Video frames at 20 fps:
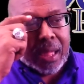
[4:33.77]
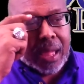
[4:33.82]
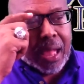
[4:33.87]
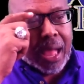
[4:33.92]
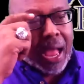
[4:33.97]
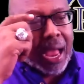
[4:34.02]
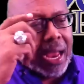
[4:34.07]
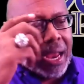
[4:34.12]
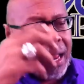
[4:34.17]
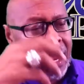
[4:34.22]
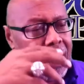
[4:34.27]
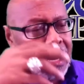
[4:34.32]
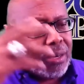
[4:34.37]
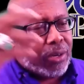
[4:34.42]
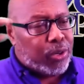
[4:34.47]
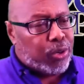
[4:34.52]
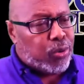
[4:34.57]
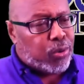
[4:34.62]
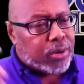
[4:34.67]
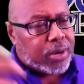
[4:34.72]
I
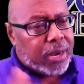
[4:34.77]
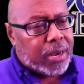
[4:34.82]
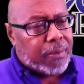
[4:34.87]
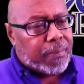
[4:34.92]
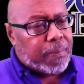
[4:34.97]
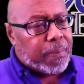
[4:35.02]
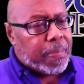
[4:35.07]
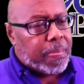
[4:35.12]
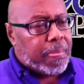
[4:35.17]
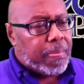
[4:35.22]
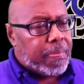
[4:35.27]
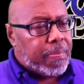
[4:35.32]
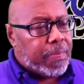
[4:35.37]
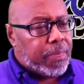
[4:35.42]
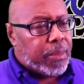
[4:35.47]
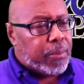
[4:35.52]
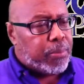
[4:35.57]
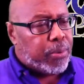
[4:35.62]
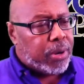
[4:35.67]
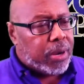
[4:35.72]
look at
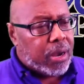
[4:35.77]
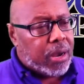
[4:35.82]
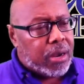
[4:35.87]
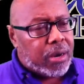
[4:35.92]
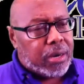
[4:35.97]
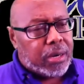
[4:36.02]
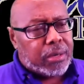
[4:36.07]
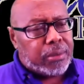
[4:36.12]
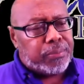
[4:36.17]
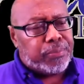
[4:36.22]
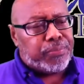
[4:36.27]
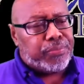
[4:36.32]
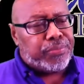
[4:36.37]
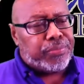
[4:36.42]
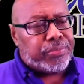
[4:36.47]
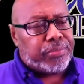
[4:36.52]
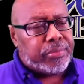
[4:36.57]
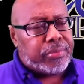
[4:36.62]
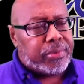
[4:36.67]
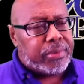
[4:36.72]
the Breonna
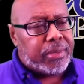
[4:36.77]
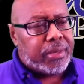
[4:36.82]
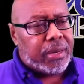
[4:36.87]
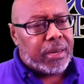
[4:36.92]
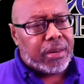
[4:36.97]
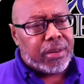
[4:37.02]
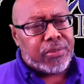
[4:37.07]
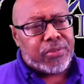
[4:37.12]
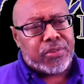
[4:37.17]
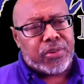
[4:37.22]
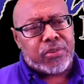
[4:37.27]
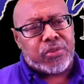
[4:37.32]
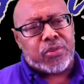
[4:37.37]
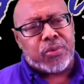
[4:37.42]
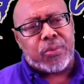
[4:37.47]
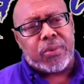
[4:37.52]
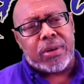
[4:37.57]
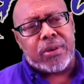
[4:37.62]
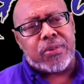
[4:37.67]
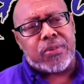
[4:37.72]
Taylor
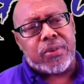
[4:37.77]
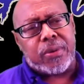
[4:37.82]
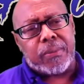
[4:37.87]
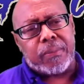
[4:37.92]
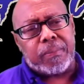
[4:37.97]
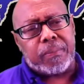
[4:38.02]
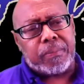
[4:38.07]
situation.